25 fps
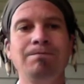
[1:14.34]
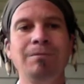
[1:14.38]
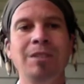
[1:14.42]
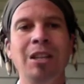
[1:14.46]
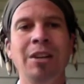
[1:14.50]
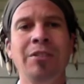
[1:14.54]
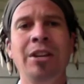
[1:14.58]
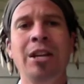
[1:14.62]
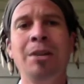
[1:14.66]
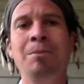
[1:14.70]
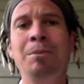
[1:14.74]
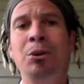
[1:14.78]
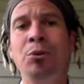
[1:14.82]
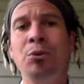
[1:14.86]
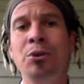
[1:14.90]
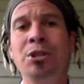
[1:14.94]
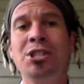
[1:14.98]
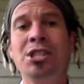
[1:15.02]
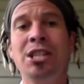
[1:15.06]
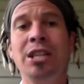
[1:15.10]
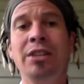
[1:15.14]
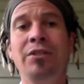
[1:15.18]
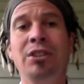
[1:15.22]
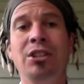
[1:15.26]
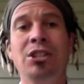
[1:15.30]
They had been
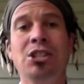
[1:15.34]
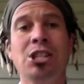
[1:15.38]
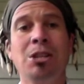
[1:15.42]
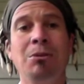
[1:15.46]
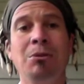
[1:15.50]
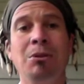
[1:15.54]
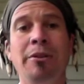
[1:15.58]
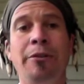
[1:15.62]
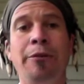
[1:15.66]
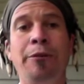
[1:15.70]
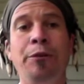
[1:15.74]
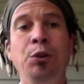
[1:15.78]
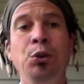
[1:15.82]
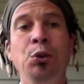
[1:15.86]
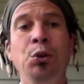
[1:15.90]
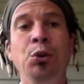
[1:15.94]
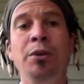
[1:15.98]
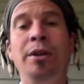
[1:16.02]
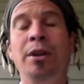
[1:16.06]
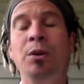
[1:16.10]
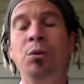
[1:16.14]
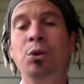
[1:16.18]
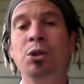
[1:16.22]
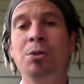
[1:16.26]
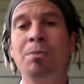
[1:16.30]
receiving some of the food
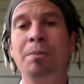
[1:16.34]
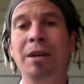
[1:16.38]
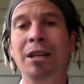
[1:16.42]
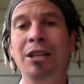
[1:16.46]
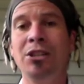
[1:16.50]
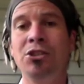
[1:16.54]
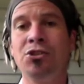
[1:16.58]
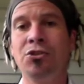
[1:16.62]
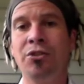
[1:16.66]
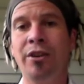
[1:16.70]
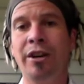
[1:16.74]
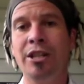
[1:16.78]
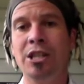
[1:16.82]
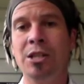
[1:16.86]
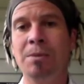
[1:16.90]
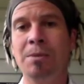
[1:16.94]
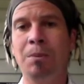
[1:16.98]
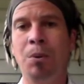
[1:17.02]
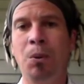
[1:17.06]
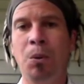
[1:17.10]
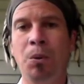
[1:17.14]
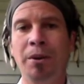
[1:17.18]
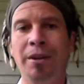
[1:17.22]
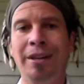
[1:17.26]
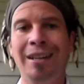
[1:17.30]
that was being
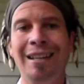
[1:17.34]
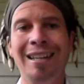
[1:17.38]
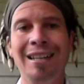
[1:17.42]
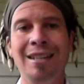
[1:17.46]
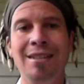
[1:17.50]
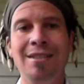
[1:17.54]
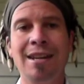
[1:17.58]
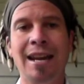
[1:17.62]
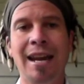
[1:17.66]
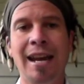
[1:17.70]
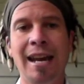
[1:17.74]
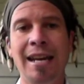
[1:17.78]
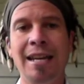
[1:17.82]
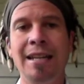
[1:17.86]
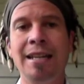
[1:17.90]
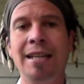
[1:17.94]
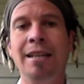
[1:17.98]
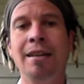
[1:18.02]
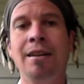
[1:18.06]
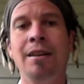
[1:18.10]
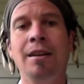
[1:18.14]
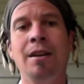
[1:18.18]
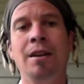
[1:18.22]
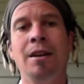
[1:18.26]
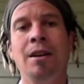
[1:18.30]
transported into Haiti
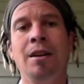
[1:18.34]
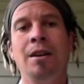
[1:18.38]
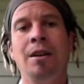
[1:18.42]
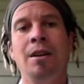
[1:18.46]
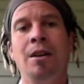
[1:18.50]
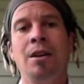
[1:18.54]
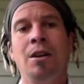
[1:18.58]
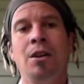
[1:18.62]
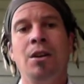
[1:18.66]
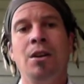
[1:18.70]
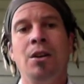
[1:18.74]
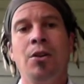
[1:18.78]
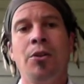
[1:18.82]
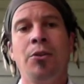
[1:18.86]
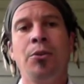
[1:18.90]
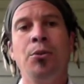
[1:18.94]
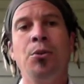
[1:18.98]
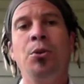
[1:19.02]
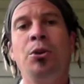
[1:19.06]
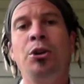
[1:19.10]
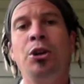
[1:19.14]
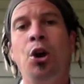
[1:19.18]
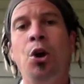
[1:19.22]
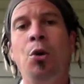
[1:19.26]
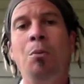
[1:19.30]
through
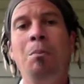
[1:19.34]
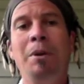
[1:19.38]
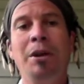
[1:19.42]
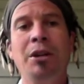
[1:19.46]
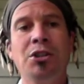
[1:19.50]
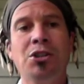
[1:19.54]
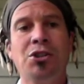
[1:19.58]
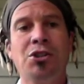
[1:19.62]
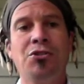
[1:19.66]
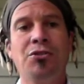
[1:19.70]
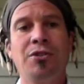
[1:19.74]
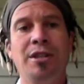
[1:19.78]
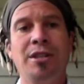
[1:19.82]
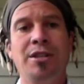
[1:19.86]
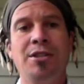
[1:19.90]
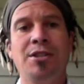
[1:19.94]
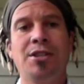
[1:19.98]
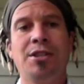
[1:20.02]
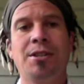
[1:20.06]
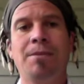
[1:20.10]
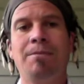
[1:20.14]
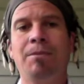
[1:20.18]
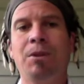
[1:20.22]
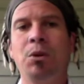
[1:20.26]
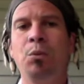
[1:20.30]
Go
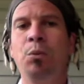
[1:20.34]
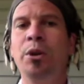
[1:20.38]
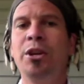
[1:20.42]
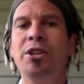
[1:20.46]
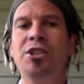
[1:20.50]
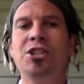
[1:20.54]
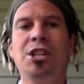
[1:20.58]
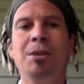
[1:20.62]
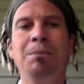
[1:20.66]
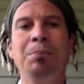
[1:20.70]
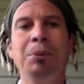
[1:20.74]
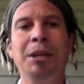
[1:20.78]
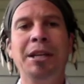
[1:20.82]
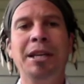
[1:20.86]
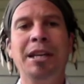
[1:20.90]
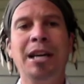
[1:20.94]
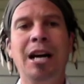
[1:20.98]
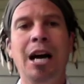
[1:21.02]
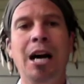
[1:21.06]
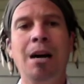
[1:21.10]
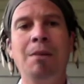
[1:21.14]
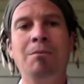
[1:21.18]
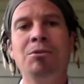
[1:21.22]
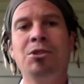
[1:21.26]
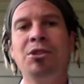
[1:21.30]
Ministries, and we had simply
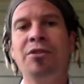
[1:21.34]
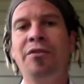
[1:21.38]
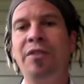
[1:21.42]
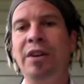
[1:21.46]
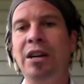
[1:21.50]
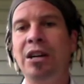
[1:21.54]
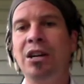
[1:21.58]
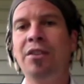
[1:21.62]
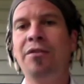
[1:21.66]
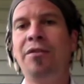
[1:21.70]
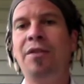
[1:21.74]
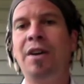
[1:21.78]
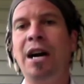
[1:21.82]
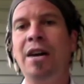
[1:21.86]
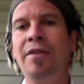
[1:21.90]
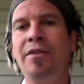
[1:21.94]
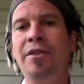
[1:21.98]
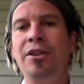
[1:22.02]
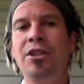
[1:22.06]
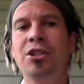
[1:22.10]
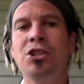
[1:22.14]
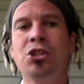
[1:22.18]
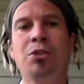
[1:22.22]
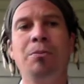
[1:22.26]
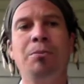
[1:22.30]
come to verify the
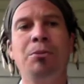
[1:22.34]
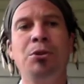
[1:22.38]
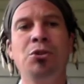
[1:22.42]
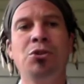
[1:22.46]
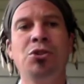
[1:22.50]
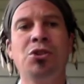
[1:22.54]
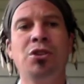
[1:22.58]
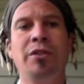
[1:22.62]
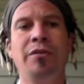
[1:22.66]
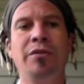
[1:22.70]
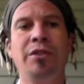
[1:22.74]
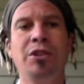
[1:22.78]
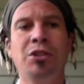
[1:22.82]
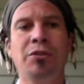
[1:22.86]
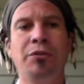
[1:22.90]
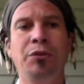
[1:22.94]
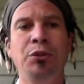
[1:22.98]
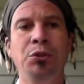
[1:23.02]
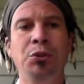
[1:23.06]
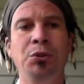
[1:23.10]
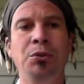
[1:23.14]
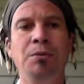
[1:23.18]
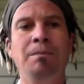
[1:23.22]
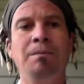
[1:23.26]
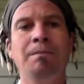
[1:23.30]
distribution of this
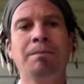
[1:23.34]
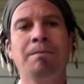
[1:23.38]
food.